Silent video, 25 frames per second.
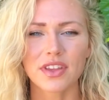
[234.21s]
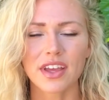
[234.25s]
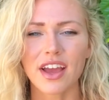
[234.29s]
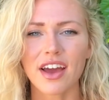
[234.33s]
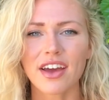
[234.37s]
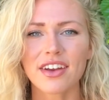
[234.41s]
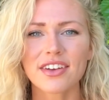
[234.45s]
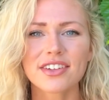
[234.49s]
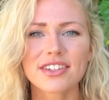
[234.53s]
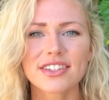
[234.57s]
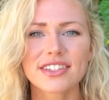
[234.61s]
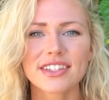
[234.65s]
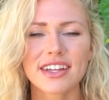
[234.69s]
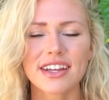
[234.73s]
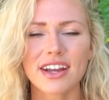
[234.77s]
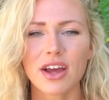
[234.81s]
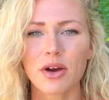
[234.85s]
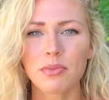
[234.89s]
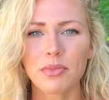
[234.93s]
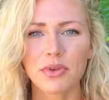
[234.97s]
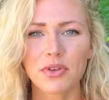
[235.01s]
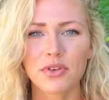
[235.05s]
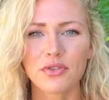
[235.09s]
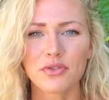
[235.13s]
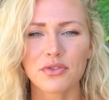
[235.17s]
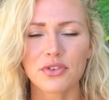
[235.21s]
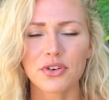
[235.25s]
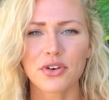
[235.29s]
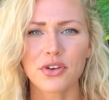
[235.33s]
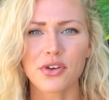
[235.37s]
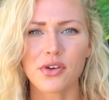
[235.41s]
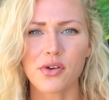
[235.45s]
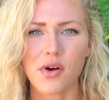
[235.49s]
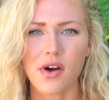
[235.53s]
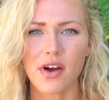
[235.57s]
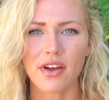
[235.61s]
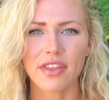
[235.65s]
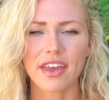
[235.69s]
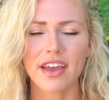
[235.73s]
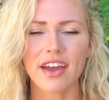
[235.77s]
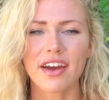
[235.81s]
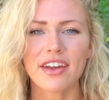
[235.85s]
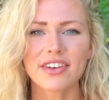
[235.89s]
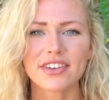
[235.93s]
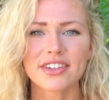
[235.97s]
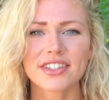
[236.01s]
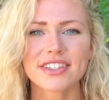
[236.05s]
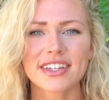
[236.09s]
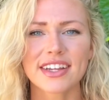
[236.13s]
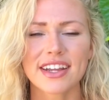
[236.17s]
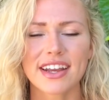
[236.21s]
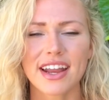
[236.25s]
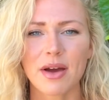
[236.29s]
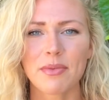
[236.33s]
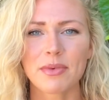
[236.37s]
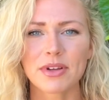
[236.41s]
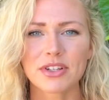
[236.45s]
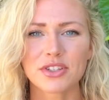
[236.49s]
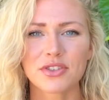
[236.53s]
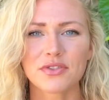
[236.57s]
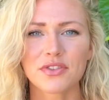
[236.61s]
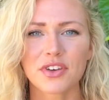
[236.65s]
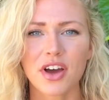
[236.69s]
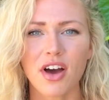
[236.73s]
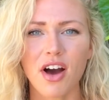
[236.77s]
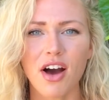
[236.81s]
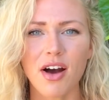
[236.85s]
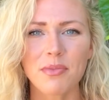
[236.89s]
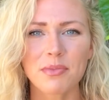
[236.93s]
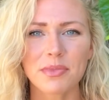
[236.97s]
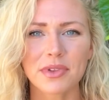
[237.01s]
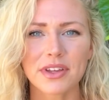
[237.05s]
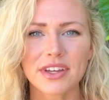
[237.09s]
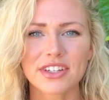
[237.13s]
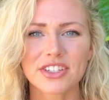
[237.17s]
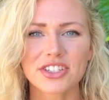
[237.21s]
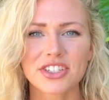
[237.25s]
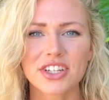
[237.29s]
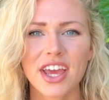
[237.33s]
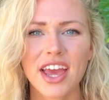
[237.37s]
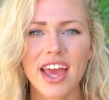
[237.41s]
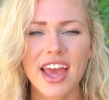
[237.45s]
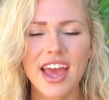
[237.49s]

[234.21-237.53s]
They understand how beautiful you are. They understand how much you've accomplished.